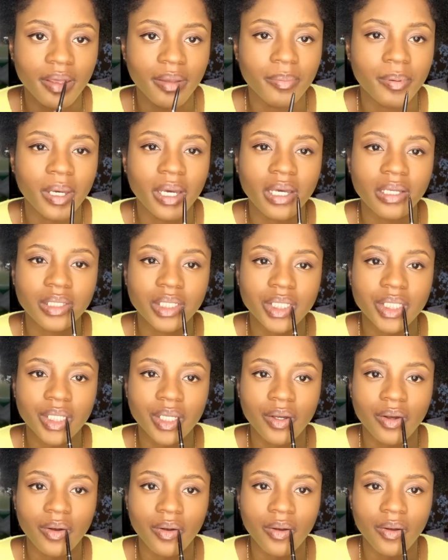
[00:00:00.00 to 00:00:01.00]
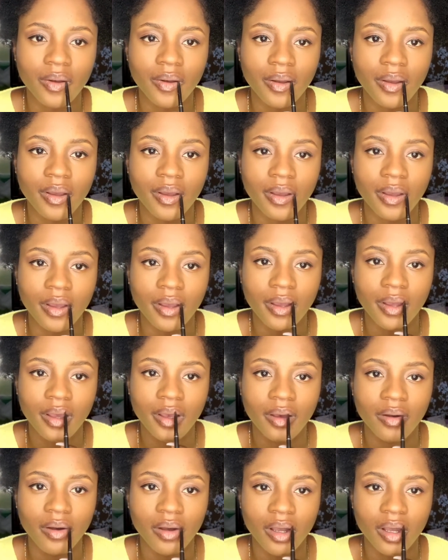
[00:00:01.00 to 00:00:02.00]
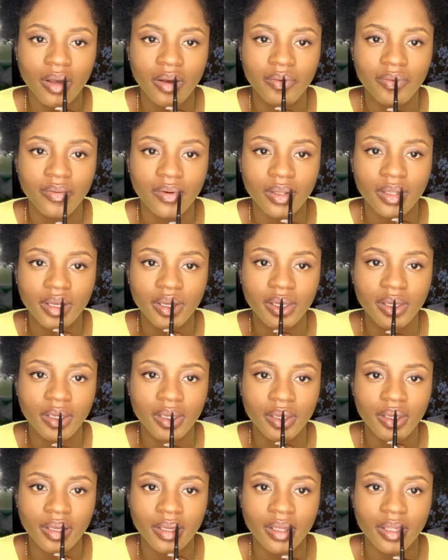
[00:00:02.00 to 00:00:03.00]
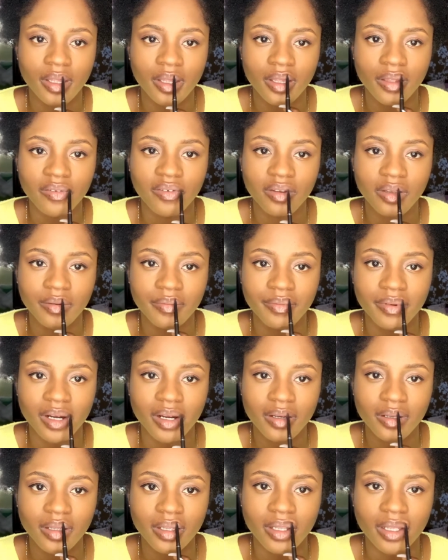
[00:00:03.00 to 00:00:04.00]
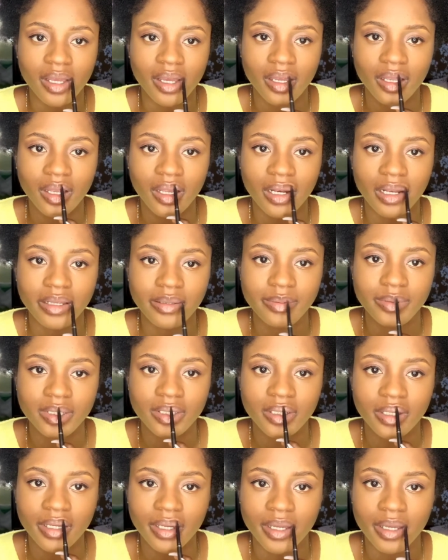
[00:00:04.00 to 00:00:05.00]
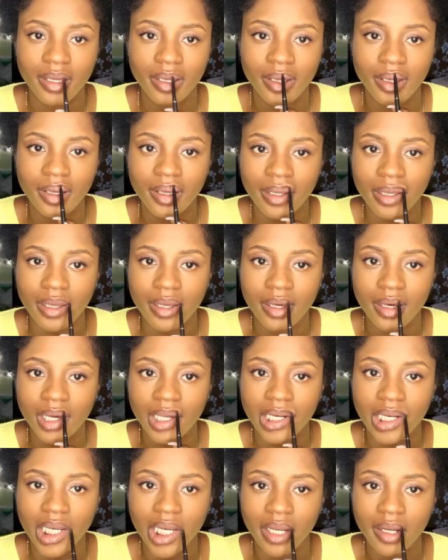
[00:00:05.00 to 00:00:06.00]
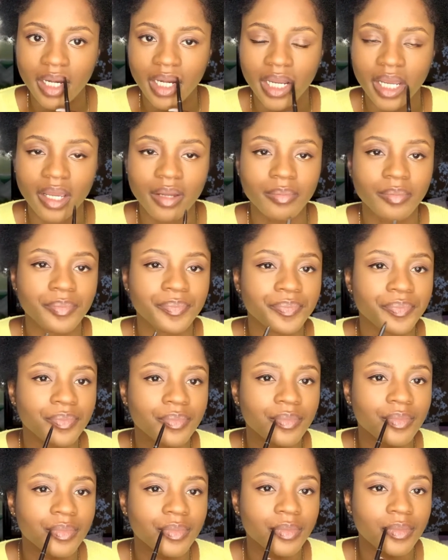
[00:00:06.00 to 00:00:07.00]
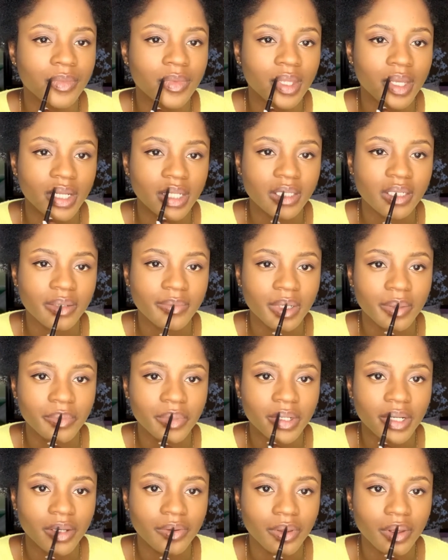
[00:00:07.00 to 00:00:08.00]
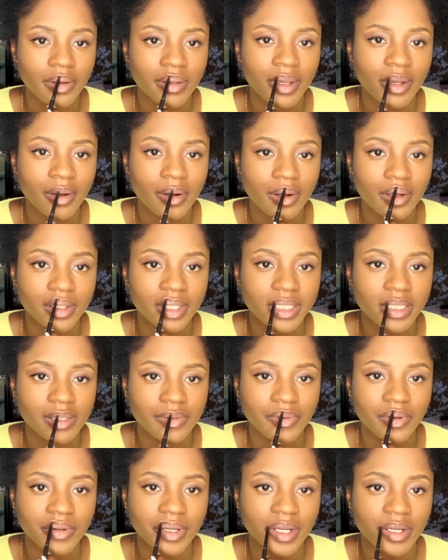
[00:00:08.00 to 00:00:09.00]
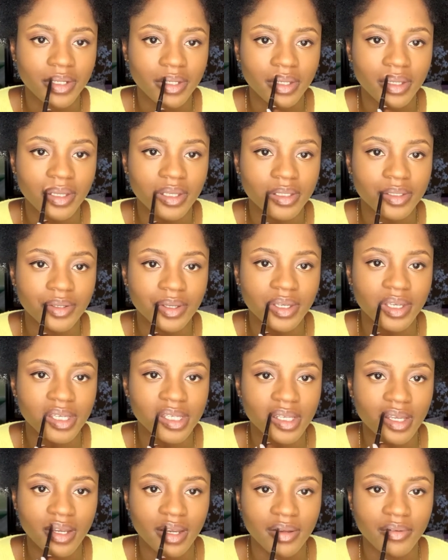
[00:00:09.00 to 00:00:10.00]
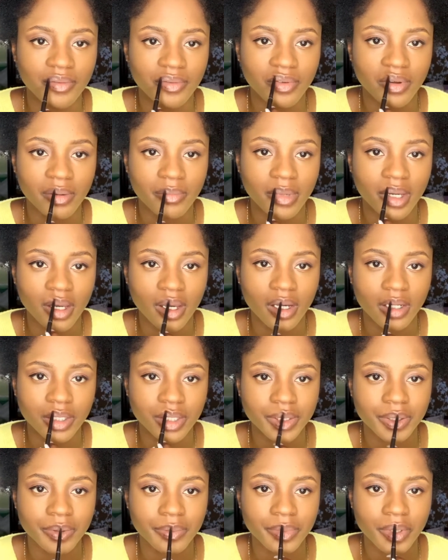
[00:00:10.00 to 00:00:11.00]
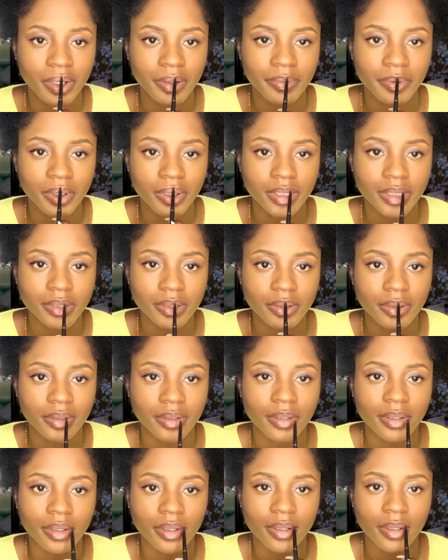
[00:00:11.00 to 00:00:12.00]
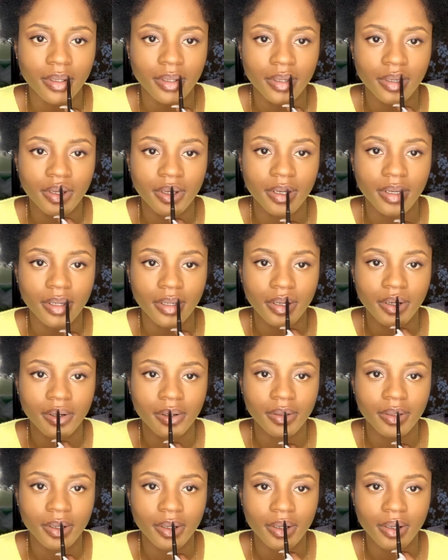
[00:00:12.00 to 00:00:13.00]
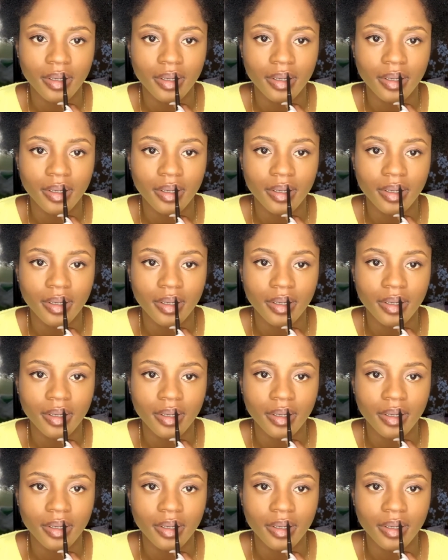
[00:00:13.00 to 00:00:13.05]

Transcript: pencil for the brows and your lips at the same time. And tell my body, I thought like, oh, this is very handy. So in case I can't find my actual brow pencil, I know that